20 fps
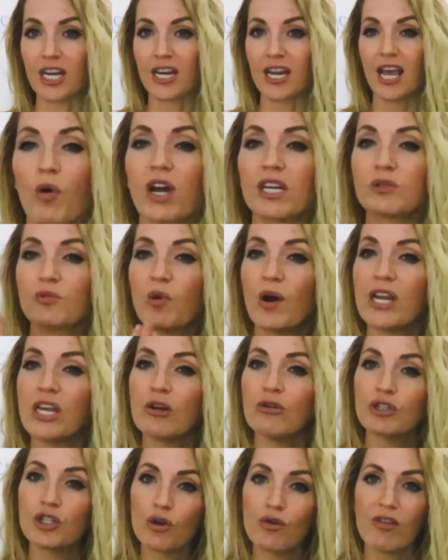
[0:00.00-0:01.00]
Because when
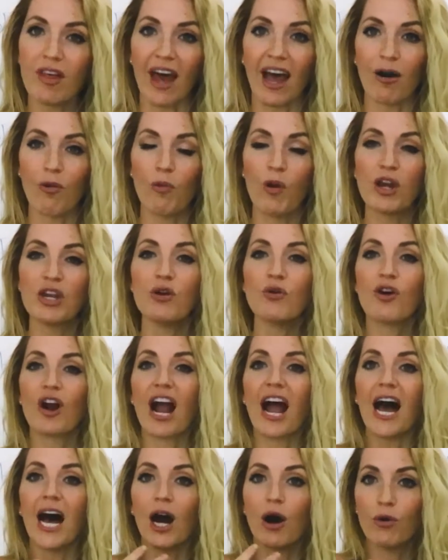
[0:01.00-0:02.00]
you do that, when you're
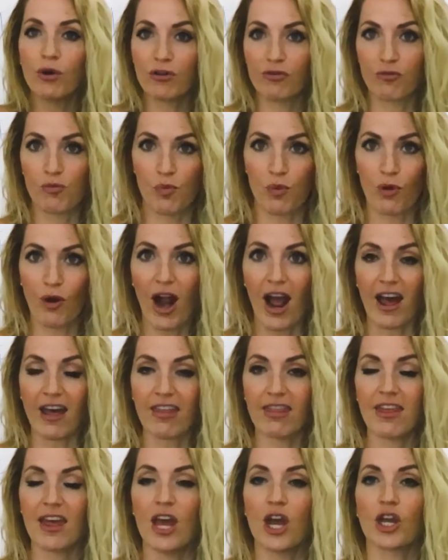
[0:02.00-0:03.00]
out of
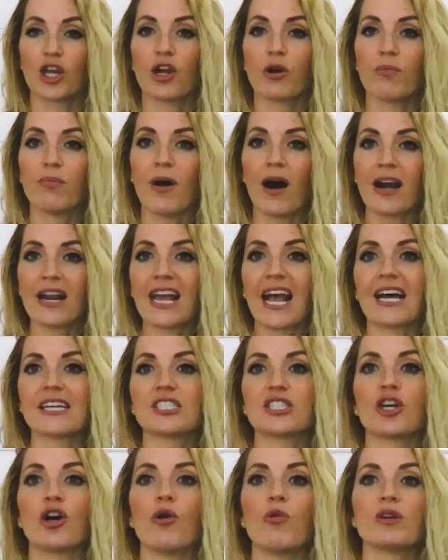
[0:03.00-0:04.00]
breath, your body
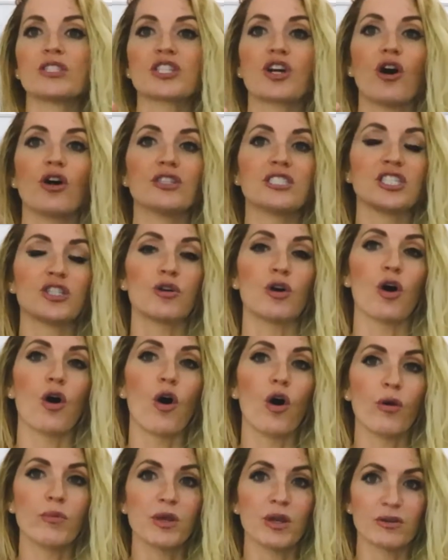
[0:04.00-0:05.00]
has to go what's called into a
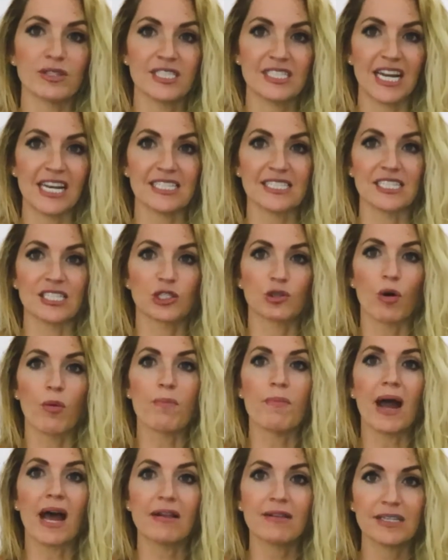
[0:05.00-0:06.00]
homeostasis homeostasis, so a
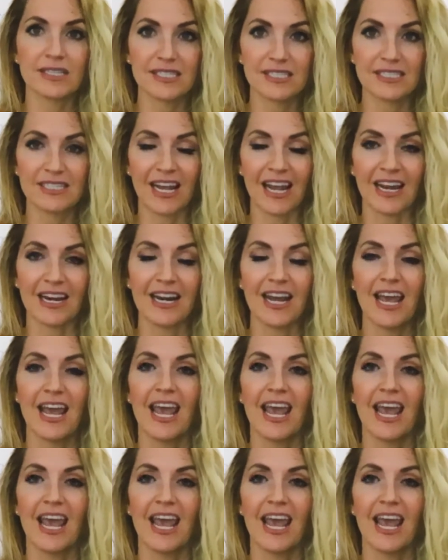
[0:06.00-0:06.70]
balanced state.